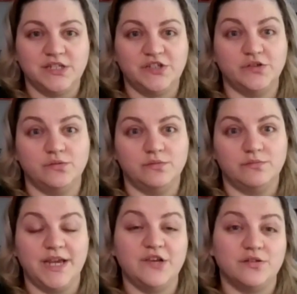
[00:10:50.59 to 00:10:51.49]
to
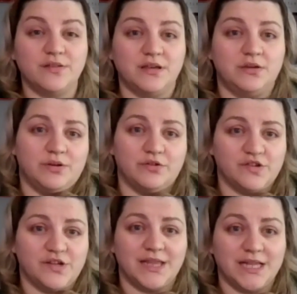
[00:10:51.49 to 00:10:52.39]
make sure that you
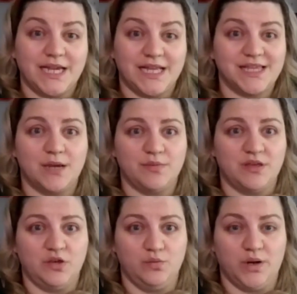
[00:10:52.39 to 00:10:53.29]
understand the landscape
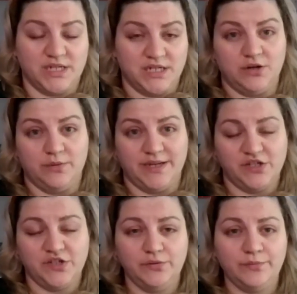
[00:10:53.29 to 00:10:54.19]
that you want to go
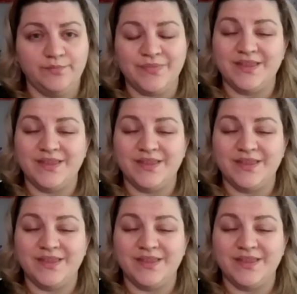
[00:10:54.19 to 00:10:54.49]
into.